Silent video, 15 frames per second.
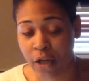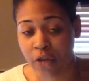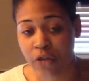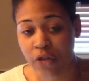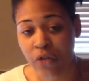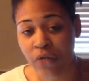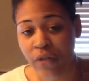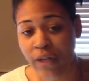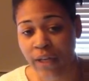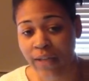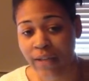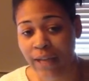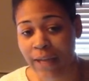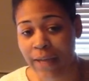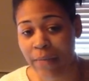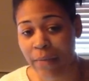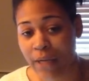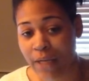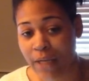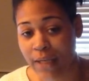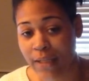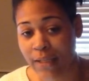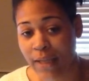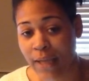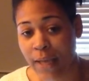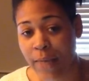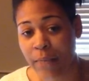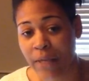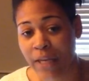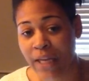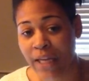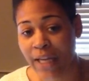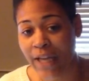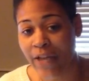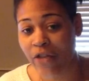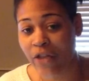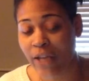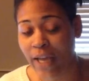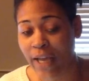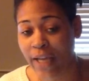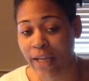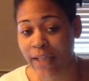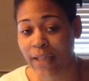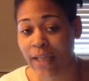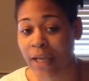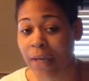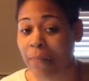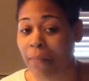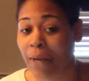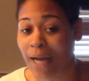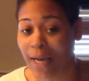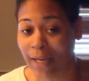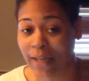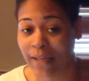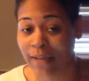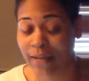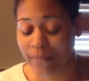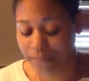juvenile diabetes, and pediatric AIDS combined.